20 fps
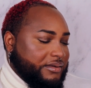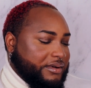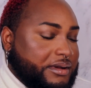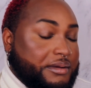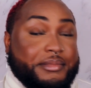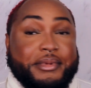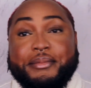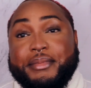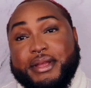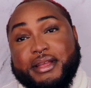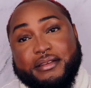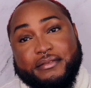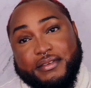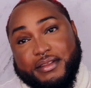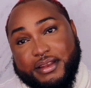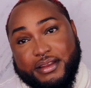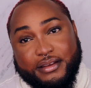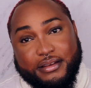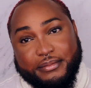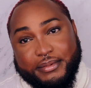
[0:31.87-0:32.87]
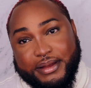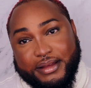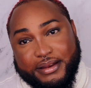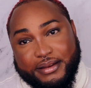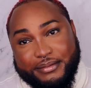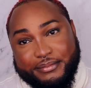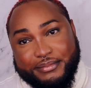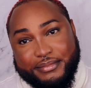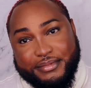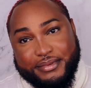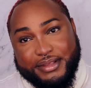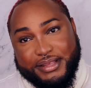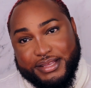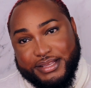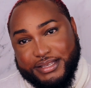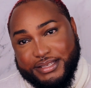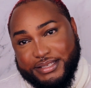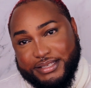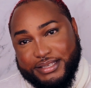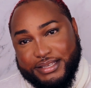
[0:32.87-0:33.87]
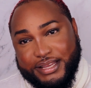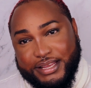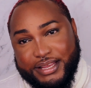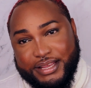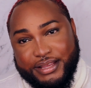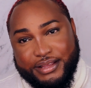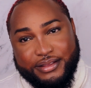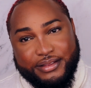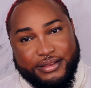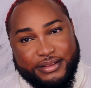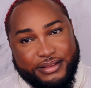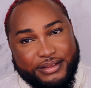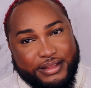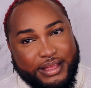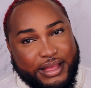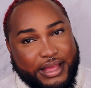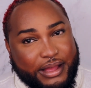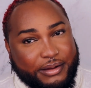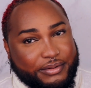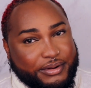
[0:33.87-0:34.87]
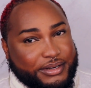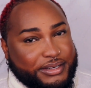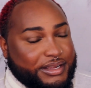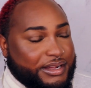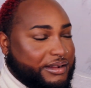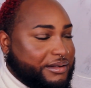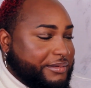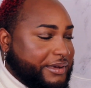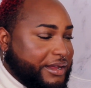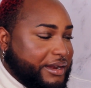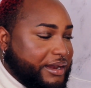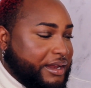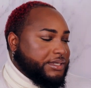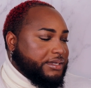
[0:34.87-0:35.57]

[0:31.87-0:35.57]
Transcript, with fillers: I'm gonna make a video about it because I wanna talk about it.